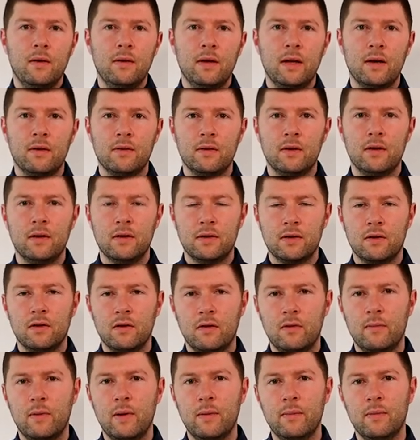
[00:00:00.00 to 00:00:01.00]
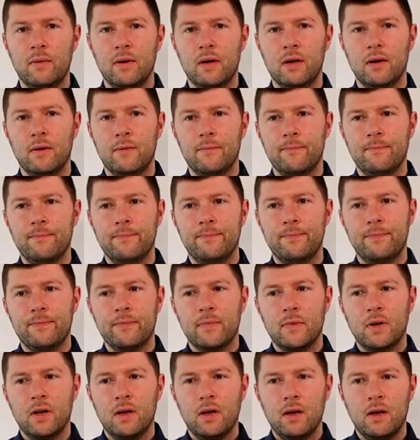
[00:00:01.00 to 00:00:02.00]
Now, you just got to remember,
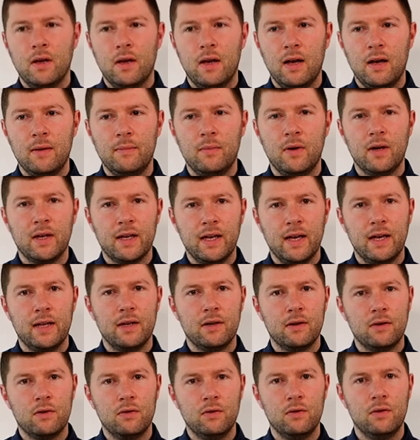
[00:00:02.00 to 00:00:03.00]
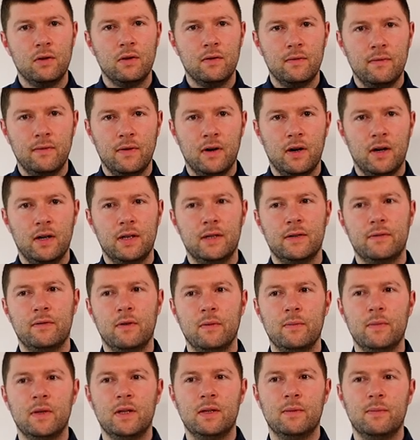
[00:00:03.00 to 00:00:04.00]
am I getting good advice
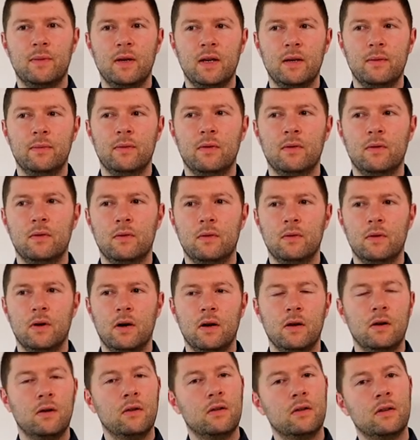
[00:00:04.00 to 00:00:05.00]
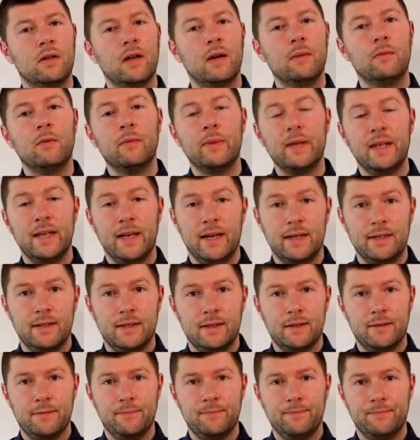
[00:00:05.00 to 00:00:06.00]
from these people? A lot of the time will be
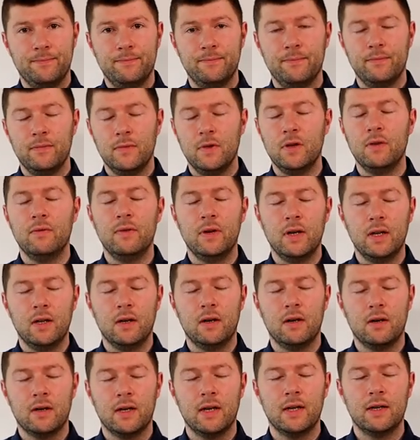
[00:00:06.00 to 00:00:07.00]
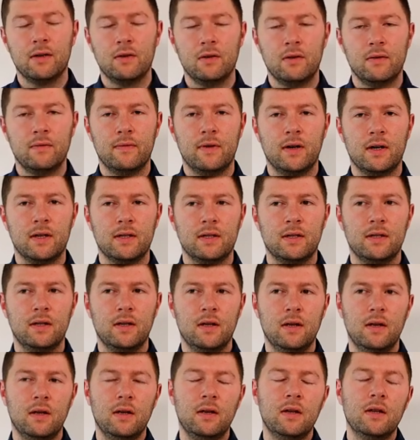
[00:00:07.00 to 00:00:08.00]
yes, you really are getting good advice.
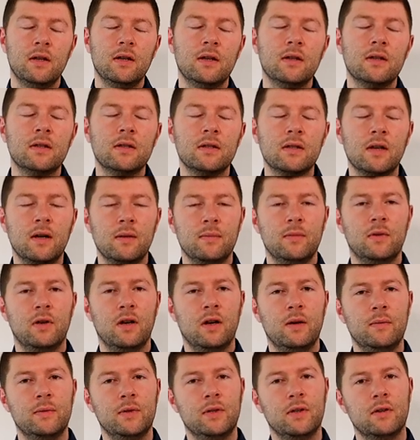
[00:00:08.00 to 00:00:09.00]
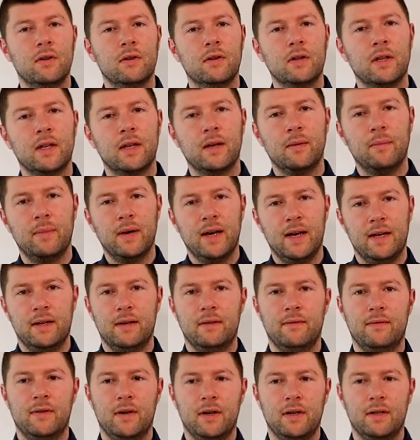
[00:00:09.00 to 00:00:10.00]
Sometimes you're going to get bad
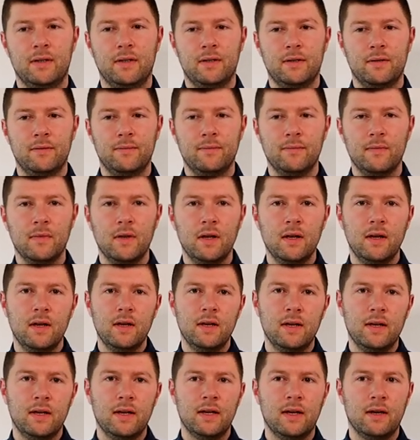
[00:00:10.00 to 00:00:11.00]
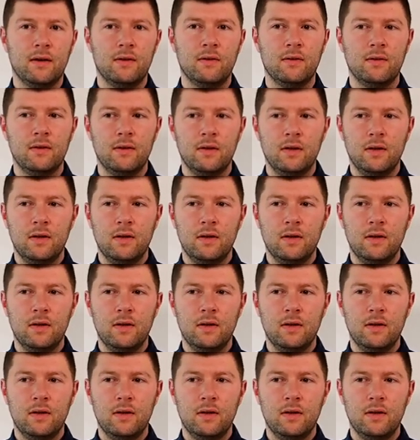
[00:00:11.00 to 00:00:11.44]
advice. Now,